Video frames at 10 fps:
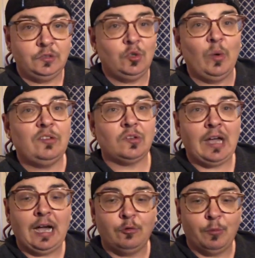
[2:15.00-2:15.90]
To which
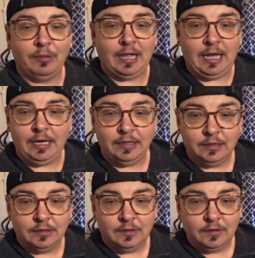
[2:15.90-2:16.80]
God replied,
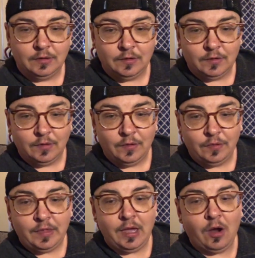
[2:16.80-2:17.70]

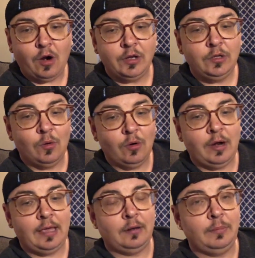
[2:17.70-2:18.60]
They are your
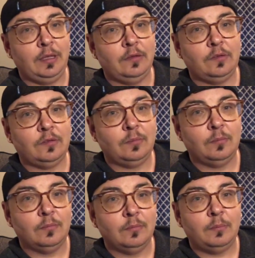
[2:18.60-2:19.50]
enemies,
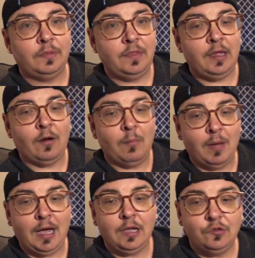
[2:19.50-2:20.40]
but they are
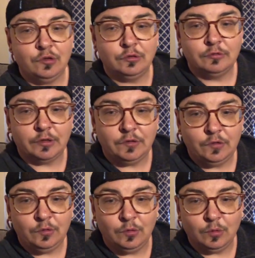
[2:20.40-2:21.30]
my children
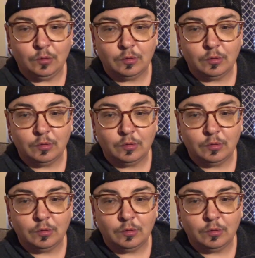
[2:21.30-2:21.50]
too.